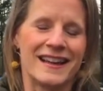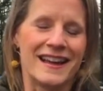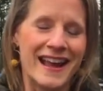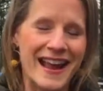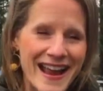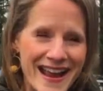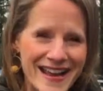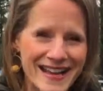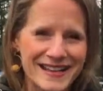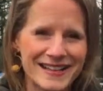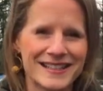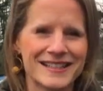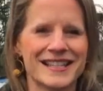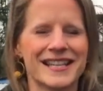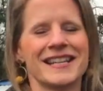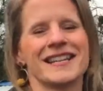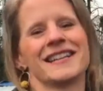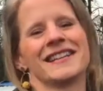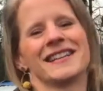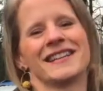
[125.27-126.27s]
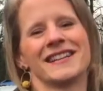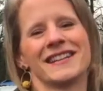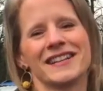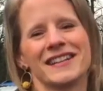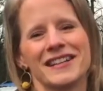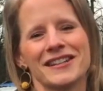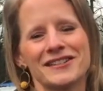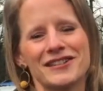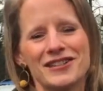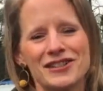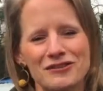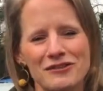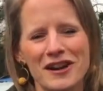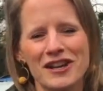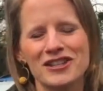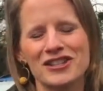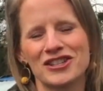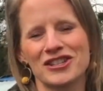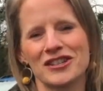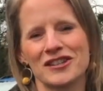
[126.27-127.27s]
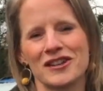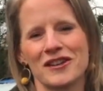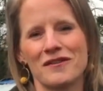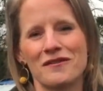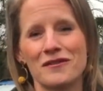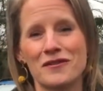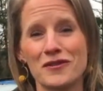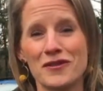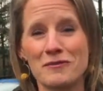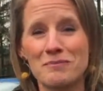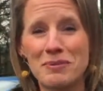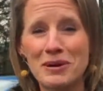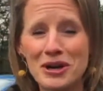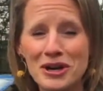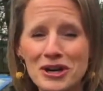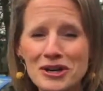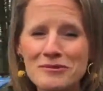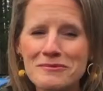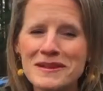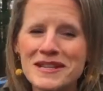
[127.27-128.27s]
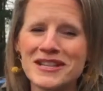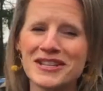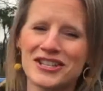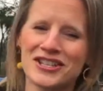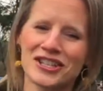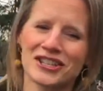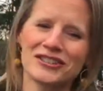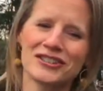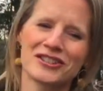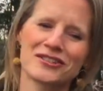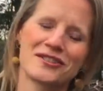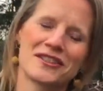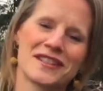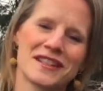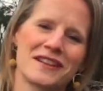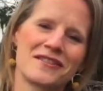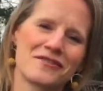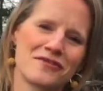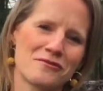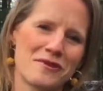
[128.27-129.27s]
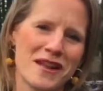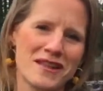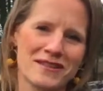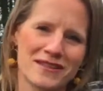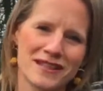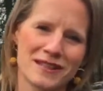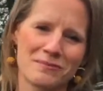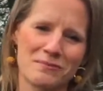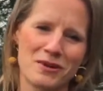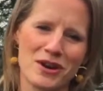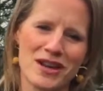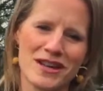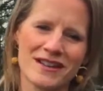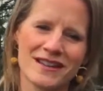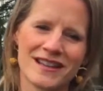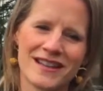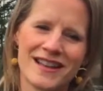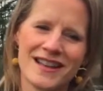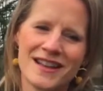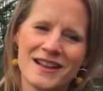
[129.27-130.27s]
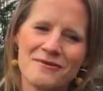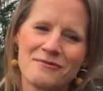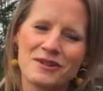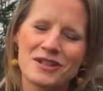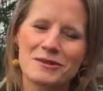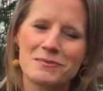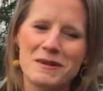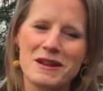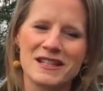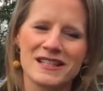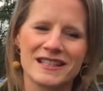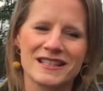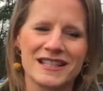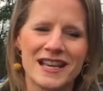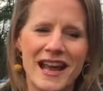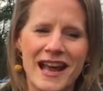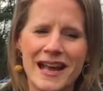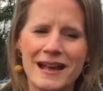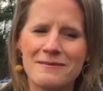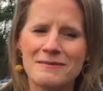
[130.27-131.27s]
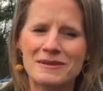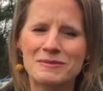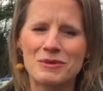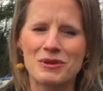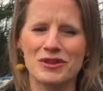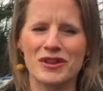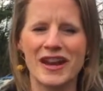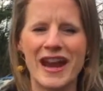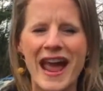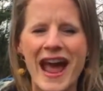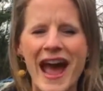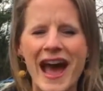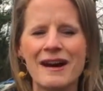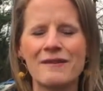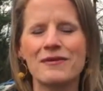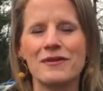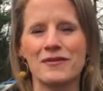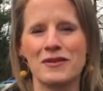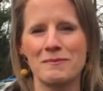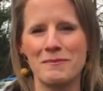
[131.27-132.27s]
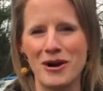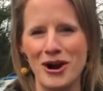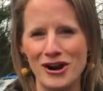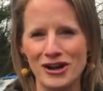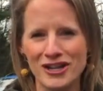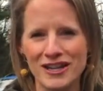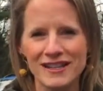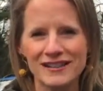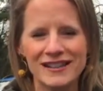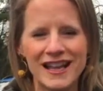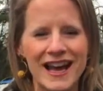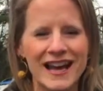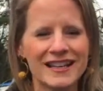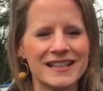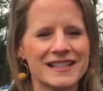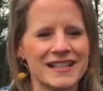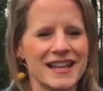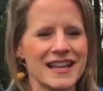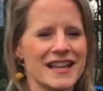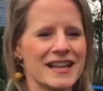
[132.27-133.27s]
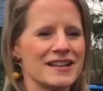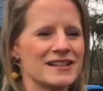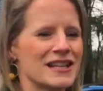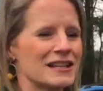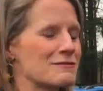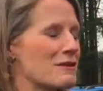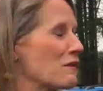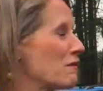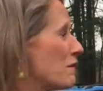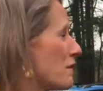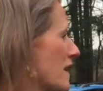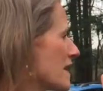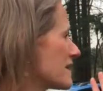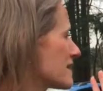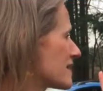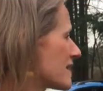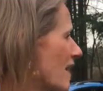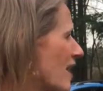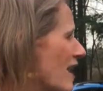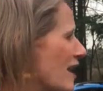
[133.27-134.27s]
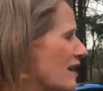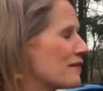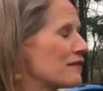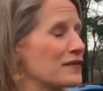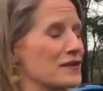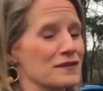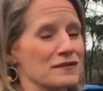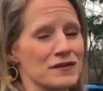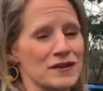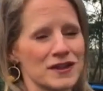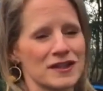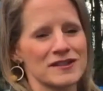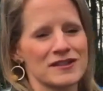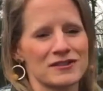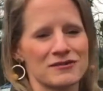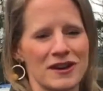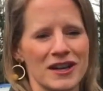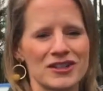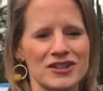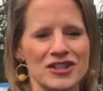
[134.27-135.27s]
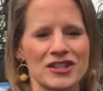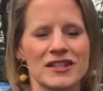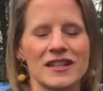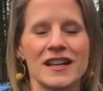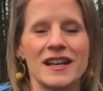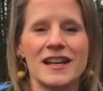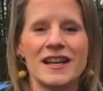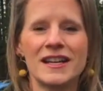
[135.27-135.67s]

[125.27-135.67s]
And construction for the permanent shelter is underway this spring, which means at times more than half of the parking lot is going to be fenced off for construction.